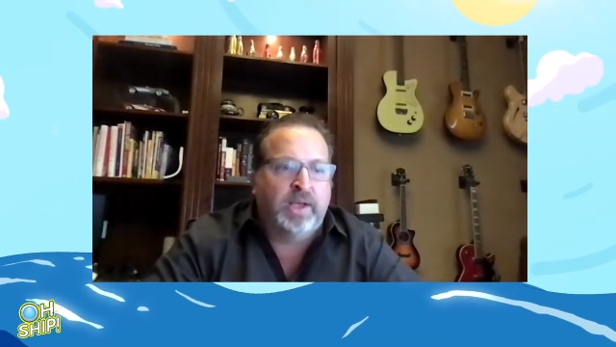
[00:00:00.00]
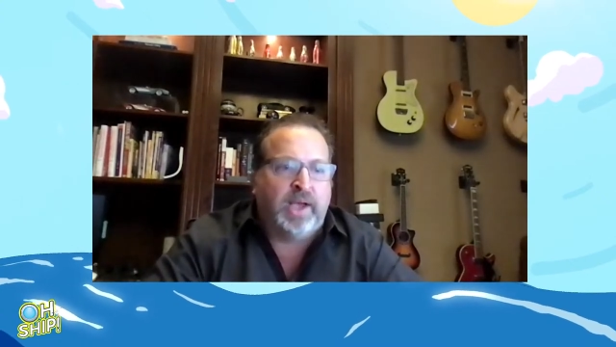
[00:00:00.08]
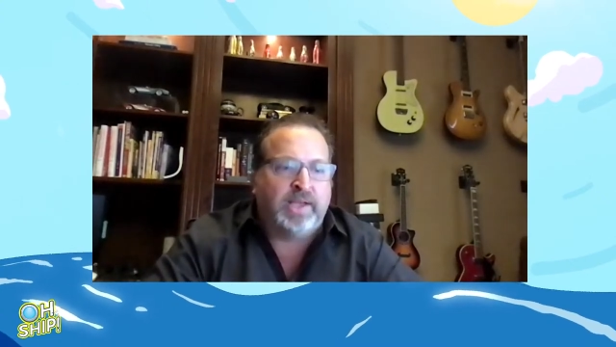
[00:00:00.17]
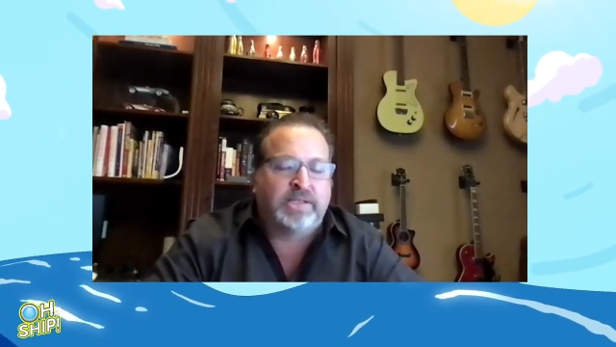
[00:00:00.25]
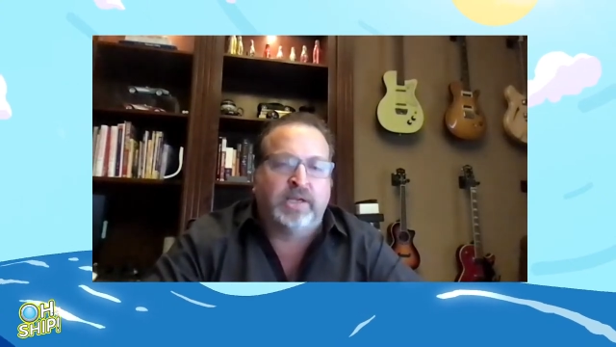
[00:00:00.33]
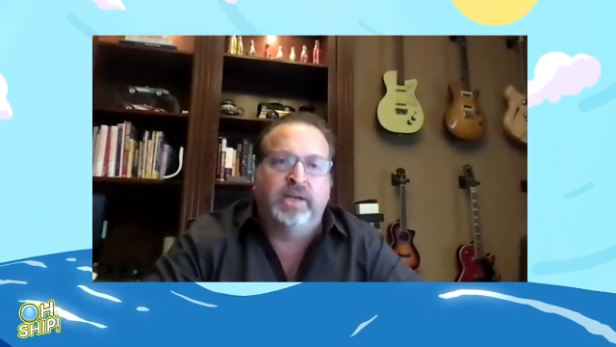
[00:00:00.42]
I
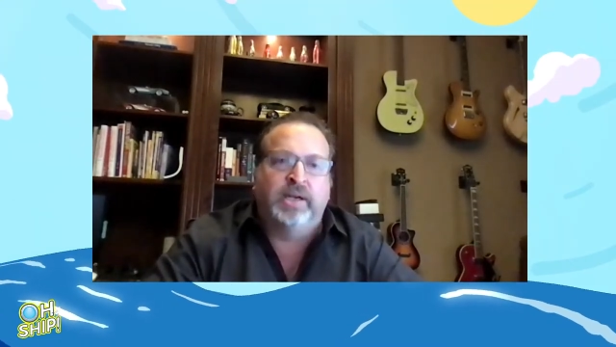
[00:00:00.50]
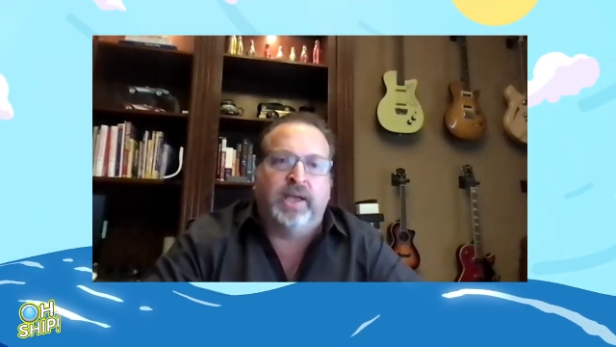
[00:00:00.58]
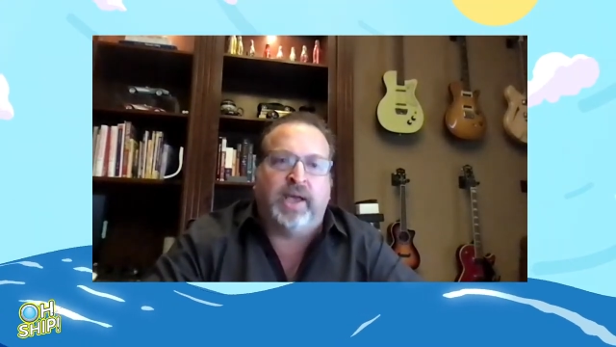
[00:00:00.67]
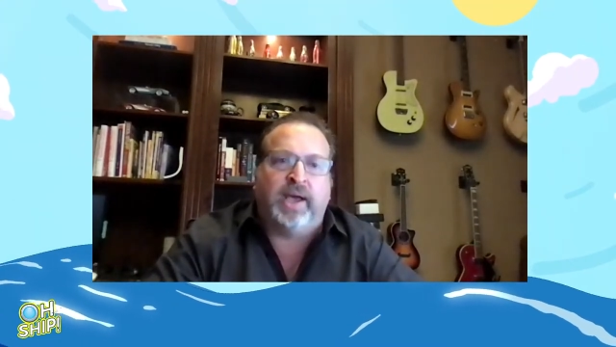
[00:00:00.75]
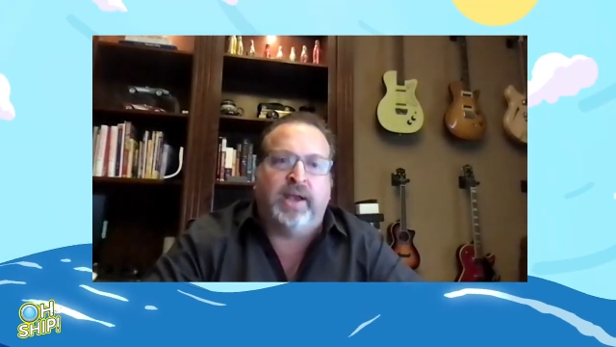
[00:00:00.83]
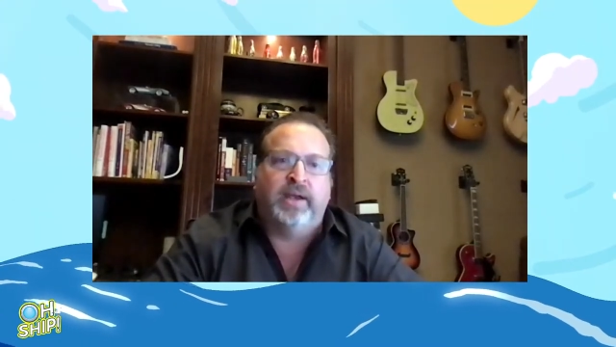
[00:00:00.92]
suddenly
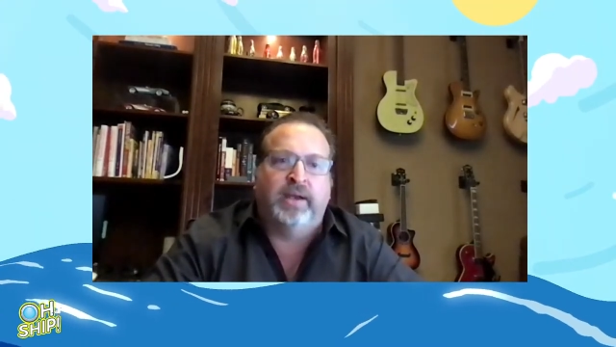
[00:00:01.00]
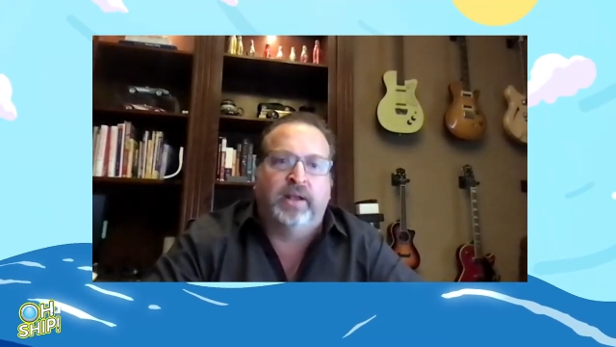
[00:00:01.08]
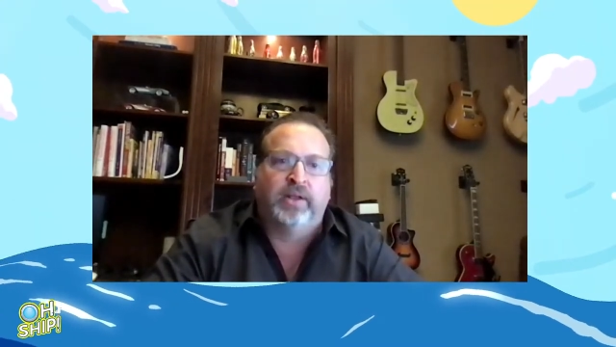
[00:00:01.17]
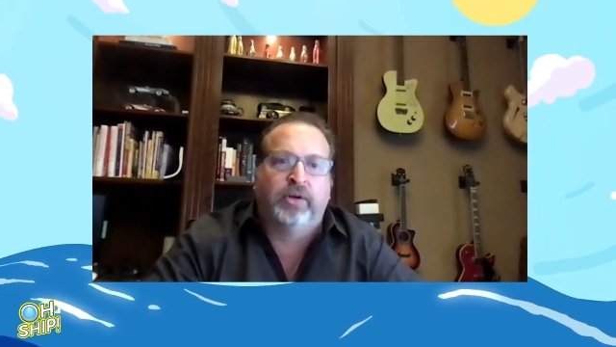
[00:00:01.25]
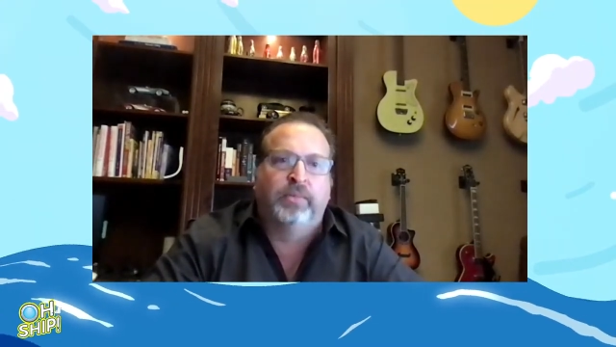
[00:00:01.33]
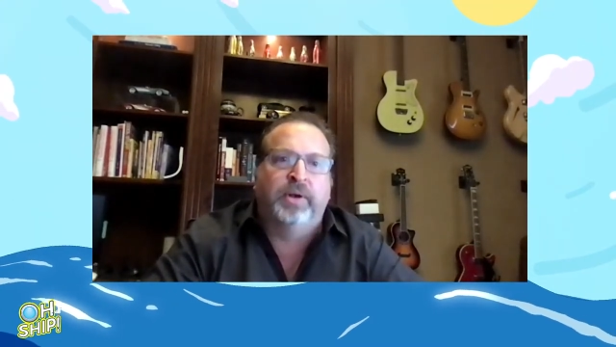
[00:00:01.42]
had a
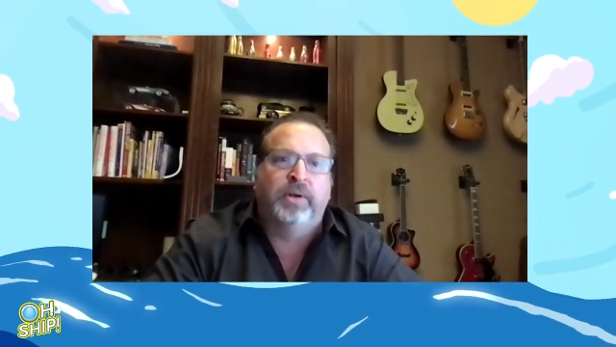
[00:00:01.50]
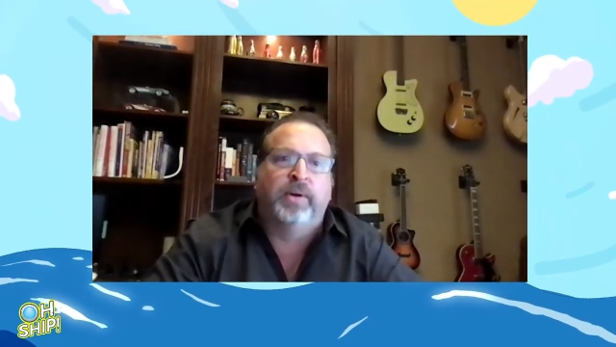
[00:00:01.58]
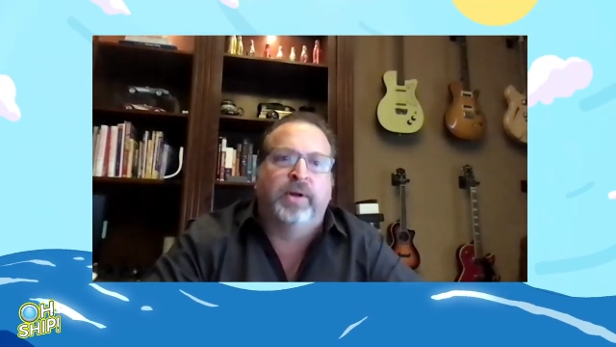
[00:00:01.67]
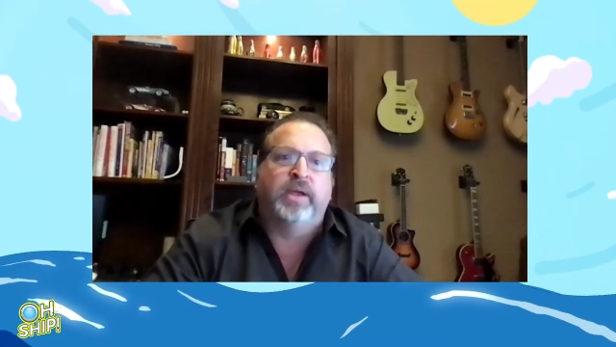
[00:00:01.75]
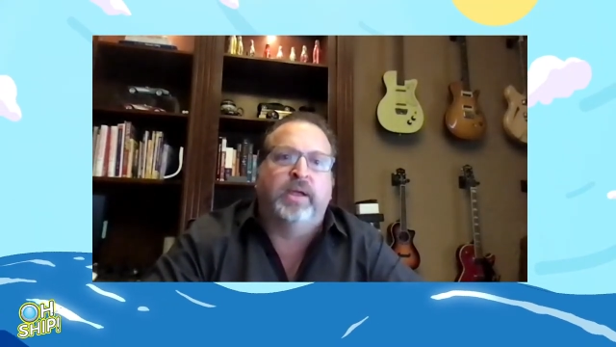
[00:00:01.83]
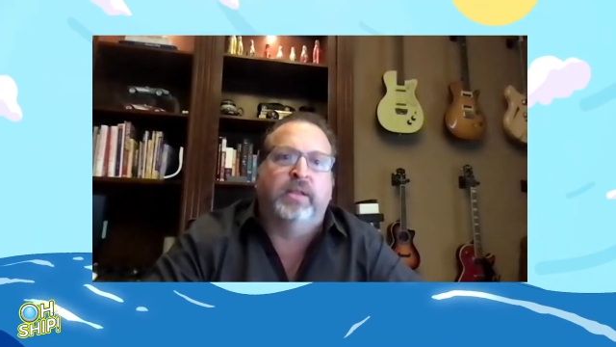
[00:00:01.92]
little bit of
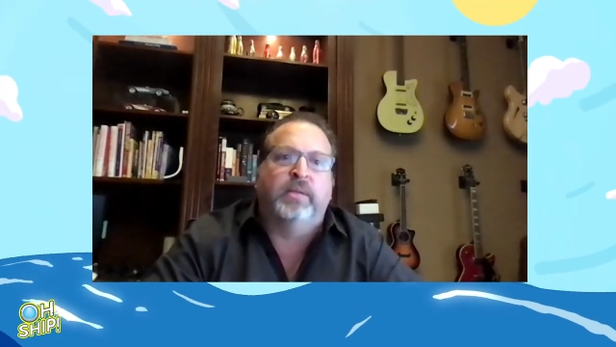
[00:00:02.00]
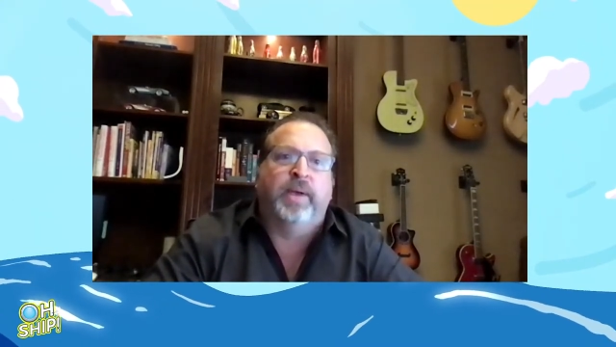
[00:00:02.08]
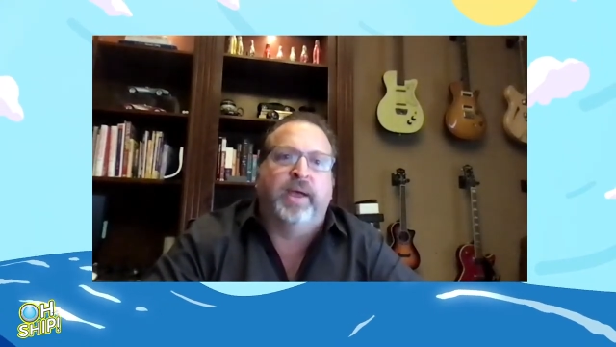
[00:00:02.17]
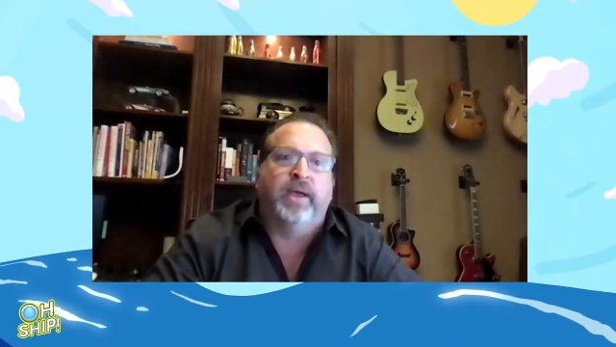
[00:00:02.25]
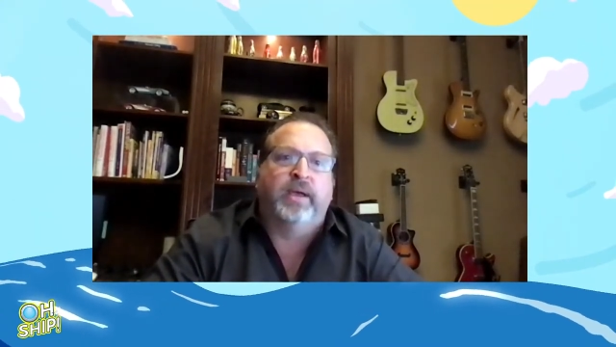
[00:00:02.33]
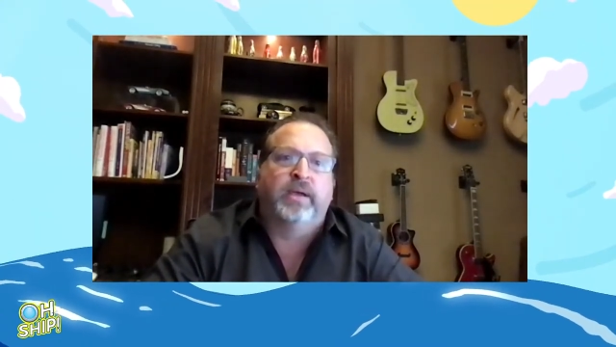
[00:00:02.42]
money in the
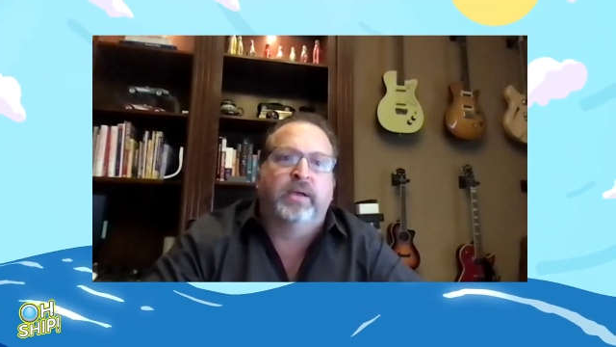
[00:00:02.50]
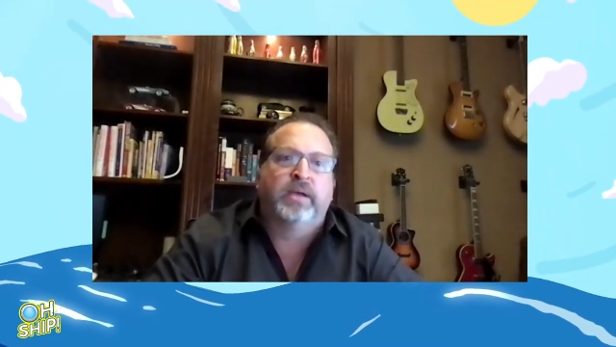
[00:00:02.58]
bank,